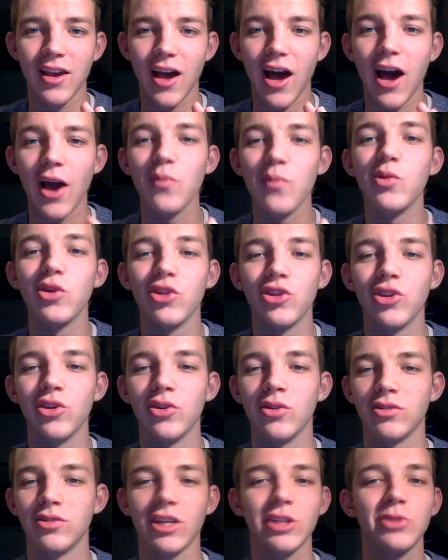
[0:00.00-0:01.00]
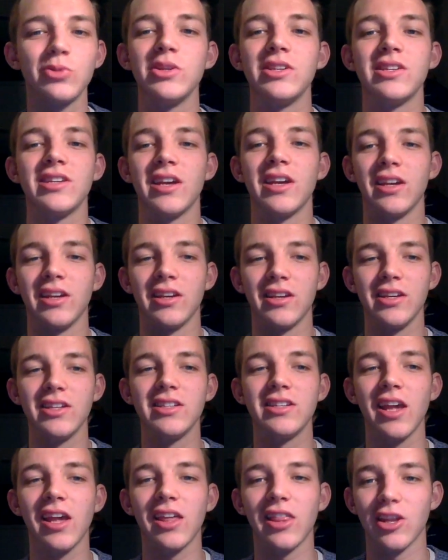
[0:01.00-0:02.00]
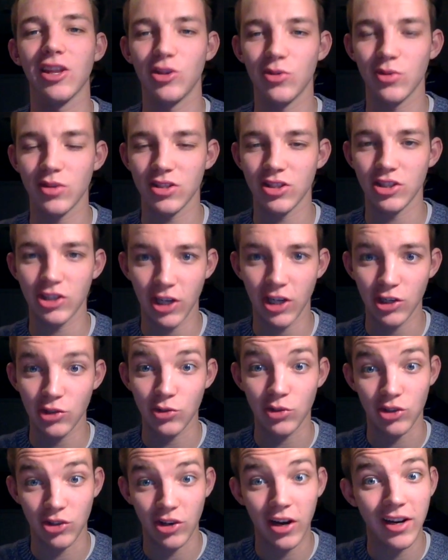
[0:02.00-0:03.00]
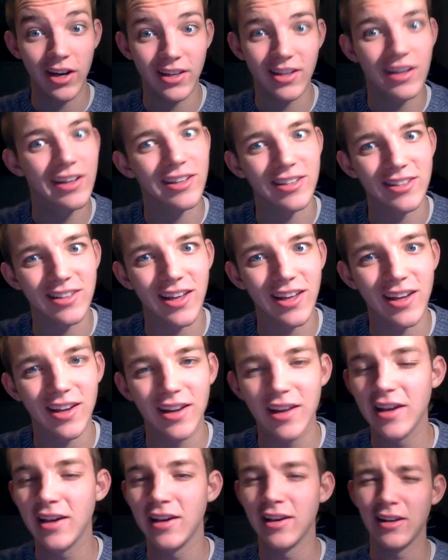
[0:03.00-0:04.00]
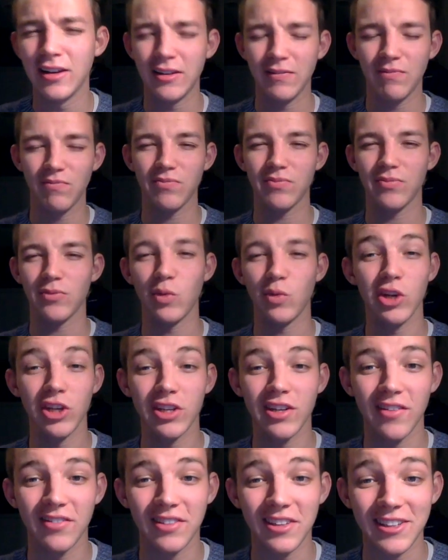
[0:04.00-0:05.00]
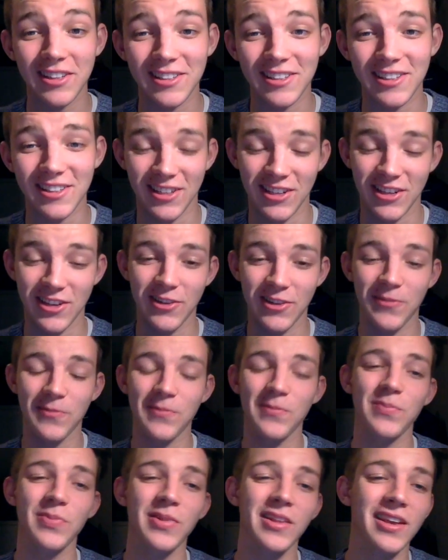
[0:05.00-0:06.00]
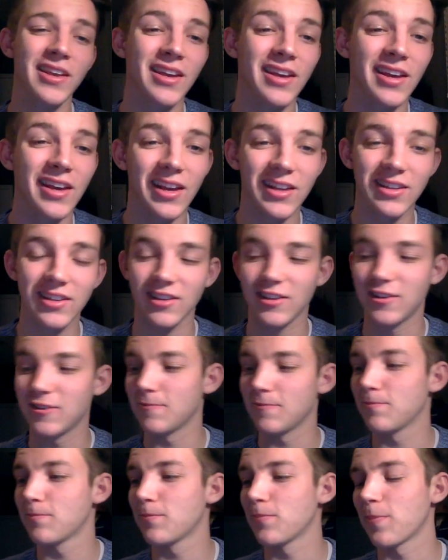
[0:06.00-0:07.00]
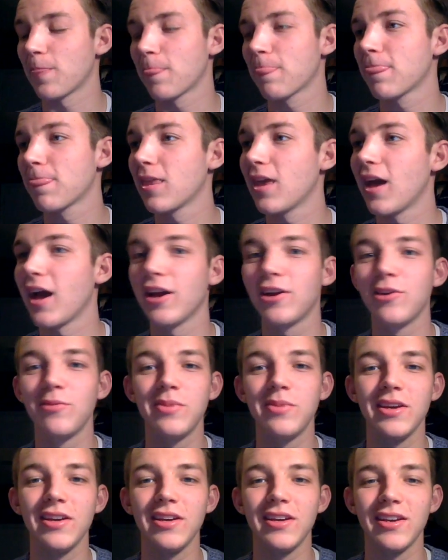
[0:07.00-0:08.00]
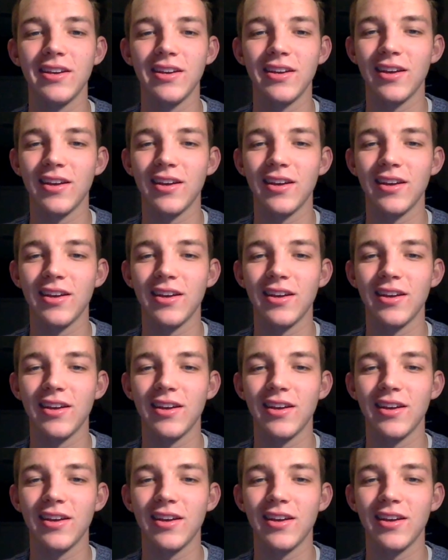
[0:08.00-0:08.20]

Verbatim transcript: I'm with you. That's what he's saying. He's saying that to us. And Joshua's trying to tell us that we just have to listen, you know? It's like, I could be.